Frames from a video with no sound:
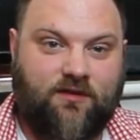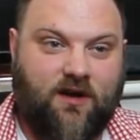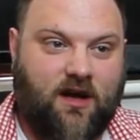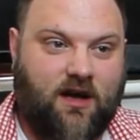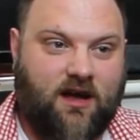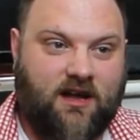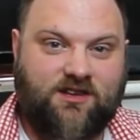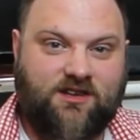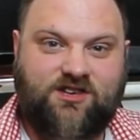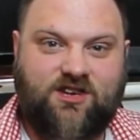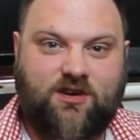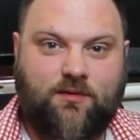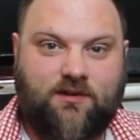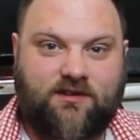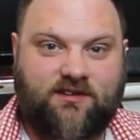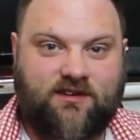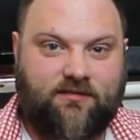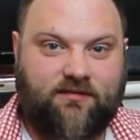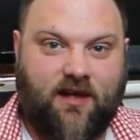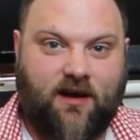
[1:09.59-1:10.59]

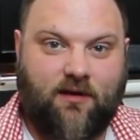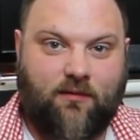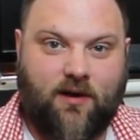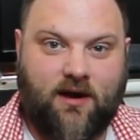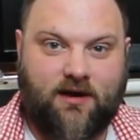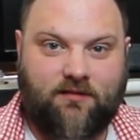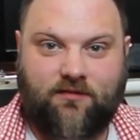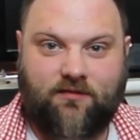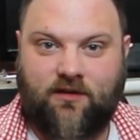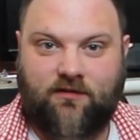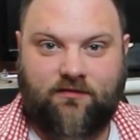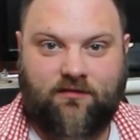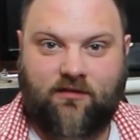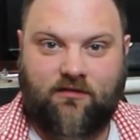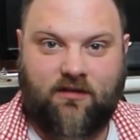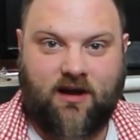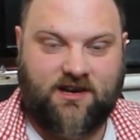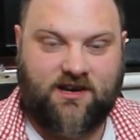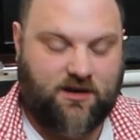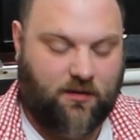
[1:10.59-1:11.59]
intuitive that way for
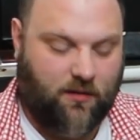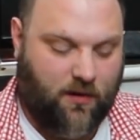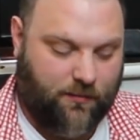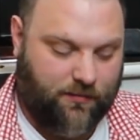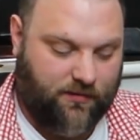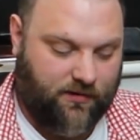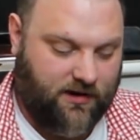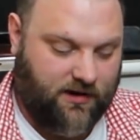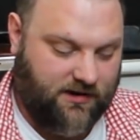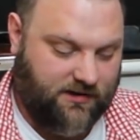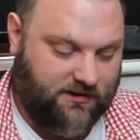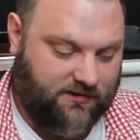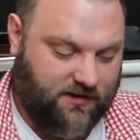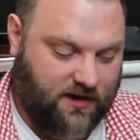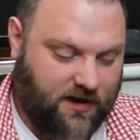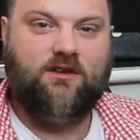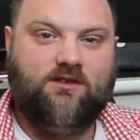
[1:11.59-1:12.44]
radio operators.